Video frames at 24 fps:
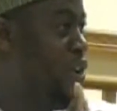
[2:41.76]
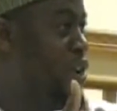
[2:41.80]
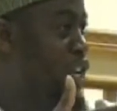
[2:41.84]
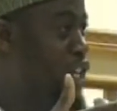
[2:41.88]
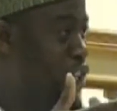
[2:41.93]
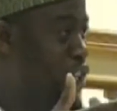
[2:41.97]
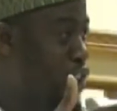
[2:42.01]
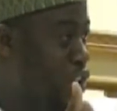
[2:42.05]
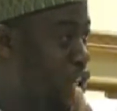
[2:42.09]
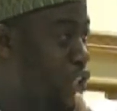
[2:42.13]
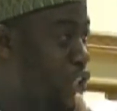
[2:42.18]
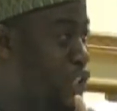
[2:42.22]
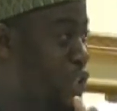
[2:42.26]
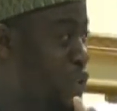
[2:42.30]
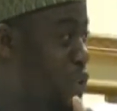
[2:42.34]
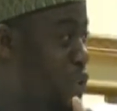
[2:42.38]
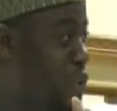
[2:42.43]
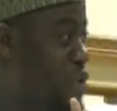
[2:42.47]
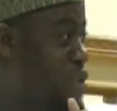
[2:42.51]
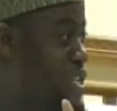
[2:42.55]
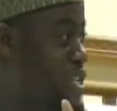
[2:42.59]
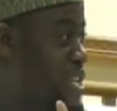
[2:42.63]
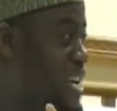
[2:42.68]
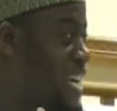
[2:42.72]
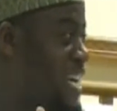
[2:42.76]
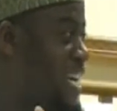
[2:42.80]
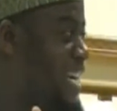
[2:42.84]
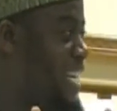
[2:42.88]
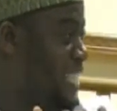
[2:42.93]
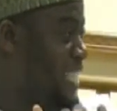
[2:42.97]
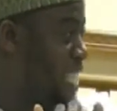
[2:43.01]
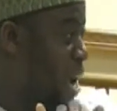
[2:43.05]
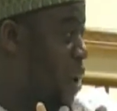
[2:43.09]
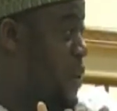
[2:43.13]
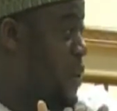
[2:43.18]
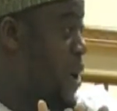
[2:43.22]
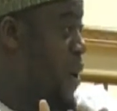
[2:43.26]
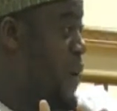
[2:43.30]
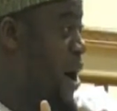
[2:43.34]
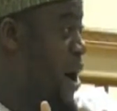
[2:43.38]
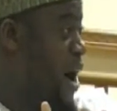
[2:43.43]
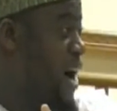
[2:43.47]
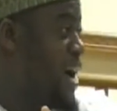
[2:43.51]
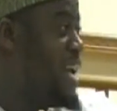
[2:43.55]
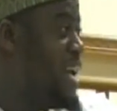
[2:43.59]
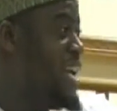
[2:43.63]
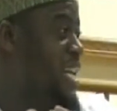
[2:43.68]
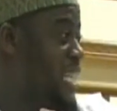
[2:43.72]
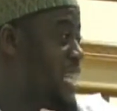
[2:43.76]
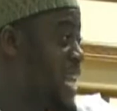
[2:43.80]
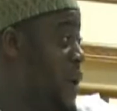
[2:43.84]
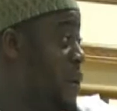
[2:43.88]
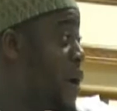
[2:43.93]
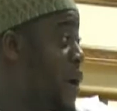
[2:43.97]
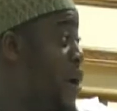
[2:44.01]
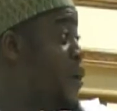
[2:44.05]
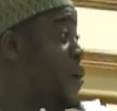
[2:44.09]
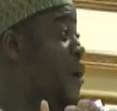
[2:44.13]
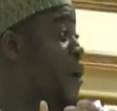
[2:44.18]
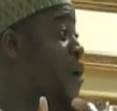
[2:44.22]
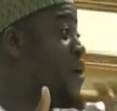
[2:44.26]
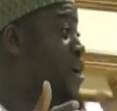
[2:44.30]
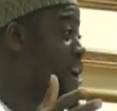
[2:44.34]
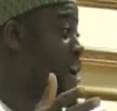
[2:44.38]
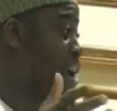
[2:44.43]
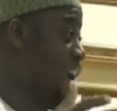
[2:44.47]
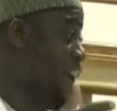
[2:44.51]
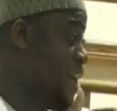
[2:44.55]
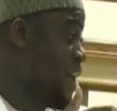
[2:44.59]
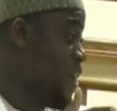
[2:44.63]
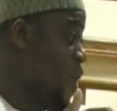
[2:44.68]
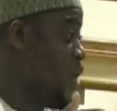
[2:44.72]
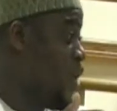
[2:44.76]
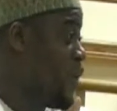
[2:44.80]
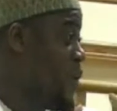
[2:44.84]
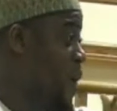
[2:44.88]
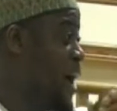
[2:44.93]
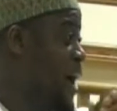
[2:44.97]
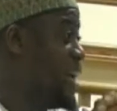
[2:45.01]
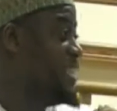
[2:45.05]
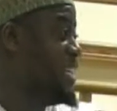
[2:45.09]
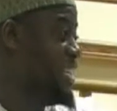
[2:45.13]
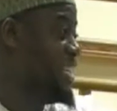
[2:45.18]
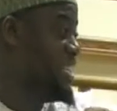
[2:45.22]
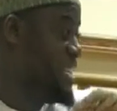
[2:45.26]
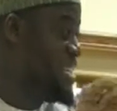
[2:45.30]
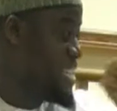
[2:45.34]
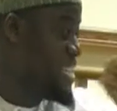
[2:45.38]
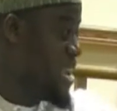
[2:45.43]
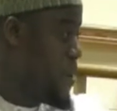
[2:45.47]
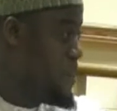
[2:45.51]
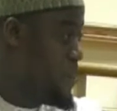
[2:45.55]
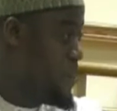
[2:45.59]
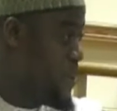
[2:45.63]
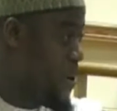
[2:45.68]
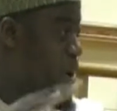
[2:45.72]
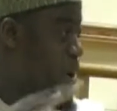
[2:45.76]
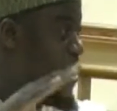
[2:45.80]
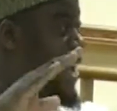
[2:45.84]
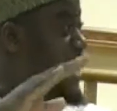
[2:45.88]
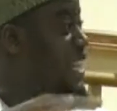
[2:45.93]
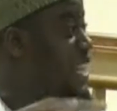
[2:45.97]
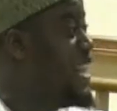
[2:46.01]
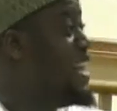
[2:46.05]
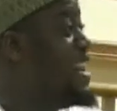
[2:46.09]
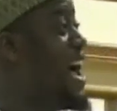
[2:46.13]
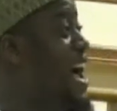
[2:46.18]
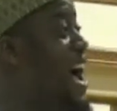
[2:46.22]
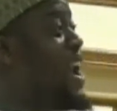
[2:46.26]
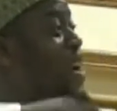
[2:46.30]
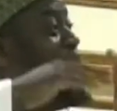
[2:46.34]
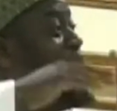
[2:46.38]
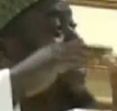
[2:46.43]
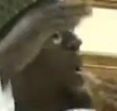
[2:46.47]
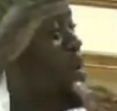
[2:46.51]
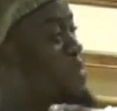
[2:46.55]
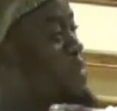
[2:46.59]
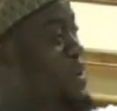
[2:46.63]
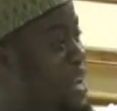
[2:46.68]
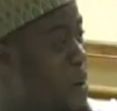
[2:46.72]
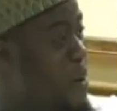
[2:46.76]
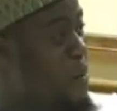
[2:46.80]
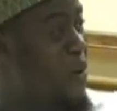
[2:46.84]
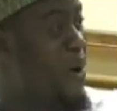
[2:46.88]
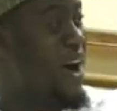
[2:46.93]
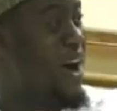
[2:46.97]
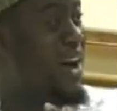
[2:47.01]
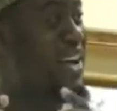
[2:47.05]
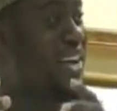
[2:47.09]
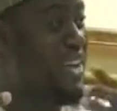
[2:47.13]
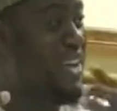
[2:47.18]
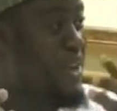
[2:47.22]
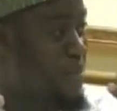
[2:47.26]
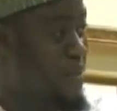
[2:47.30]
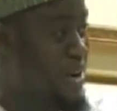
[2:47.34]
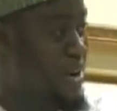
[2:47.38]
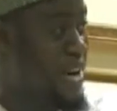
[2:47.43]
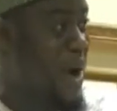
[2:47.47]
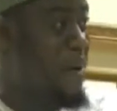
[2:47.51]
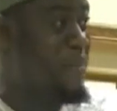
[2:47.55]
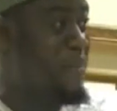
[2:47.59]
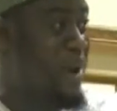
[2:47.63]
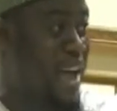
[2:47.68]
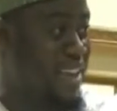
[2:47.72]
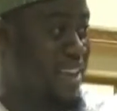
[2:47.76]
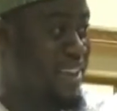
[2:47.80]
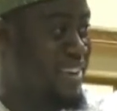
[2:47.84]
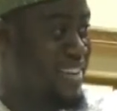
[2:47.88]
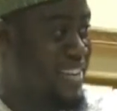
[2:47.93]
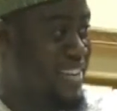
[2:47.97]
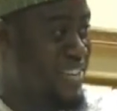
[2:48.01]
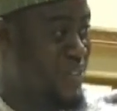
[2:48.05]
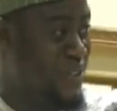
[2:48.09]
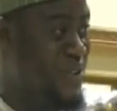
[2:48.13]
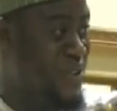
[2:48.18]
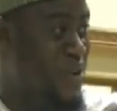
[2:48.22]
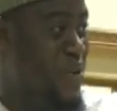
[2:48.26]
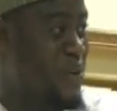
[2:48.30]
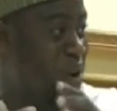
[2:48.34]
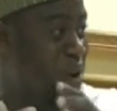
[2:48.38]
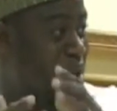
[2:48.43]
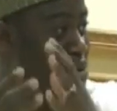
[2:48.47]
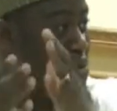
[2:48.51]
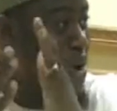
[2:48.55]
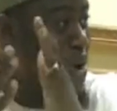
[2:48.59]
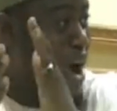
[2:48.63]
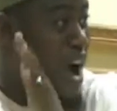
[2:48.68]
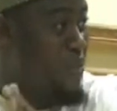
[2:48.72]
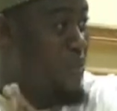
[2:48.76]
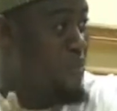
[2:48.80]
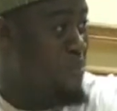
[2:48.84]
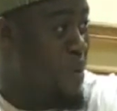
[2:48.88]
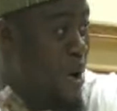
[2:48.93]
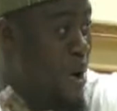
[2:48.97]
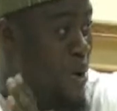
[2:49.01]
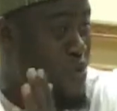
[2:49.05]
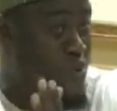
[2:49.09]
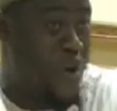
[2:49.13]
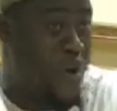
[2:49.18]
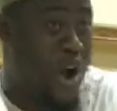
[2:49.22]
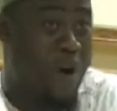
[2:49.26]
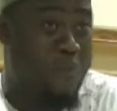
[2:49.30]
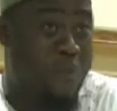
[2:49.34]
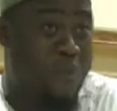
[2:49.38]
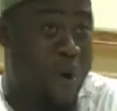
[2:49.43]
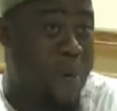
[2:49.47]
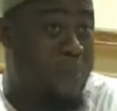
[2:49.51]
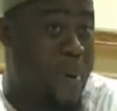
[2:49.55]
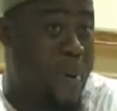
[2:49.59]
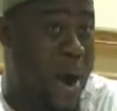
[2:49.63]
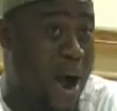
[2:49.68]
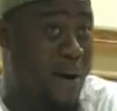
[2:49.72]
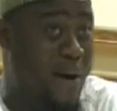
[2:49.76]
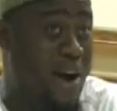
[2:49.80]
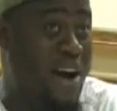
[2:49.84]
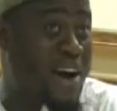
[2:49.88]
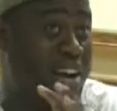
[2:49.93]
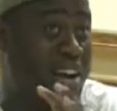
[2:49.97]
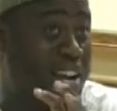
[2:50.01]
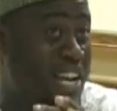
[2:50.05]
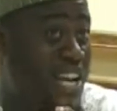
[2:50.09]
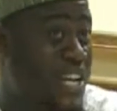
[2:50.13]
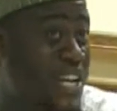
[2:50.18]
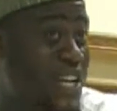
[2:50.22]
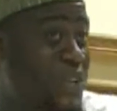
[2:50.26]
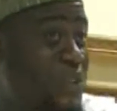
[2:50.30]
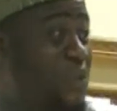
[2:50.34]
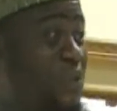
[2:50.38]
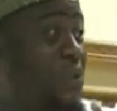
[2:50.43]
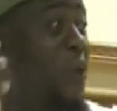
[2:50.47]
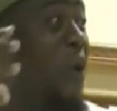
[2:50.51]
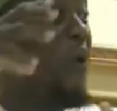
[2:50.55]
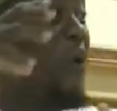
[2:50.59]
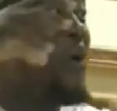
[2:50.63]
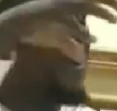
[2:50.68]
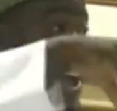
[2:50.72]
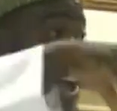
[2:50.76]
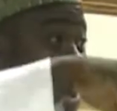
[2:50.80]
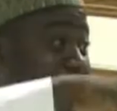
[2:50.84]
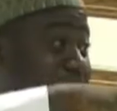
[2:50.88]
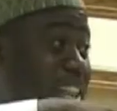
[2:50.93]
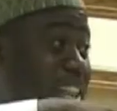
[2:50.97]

issues, they were what? They were conquered or what? They disappear, and then the other one become what? They become like, you know, when you have more power, you conquer and